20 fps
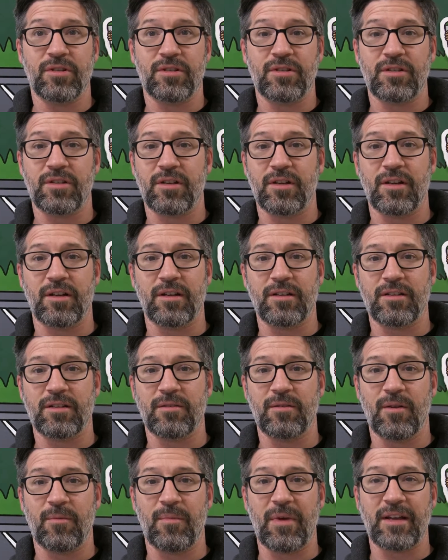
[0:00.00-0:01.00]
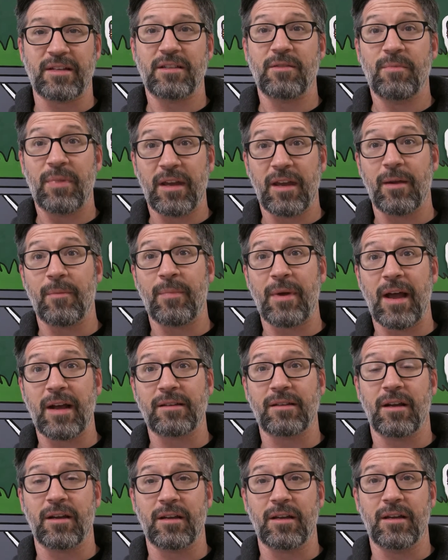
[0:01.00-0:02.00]
It's, uh, it's, it makes a big
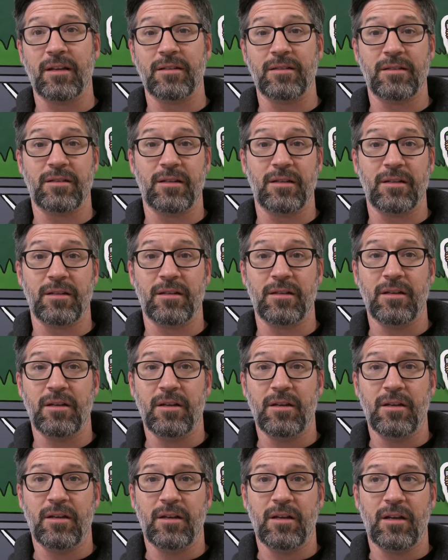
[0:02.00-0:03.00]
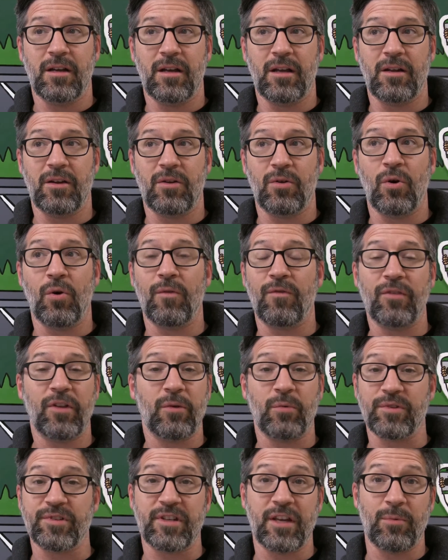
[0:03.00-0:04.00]
impact on kids and
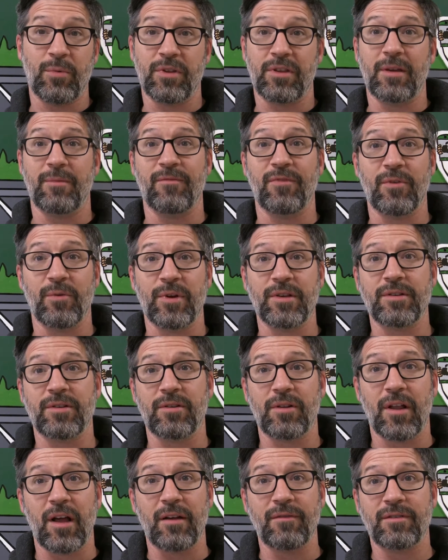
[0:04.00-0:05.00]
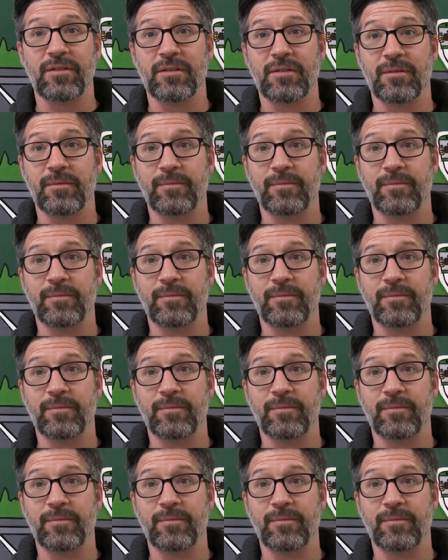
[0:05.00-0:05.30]
hopefully will stay with them for the rest of their lives.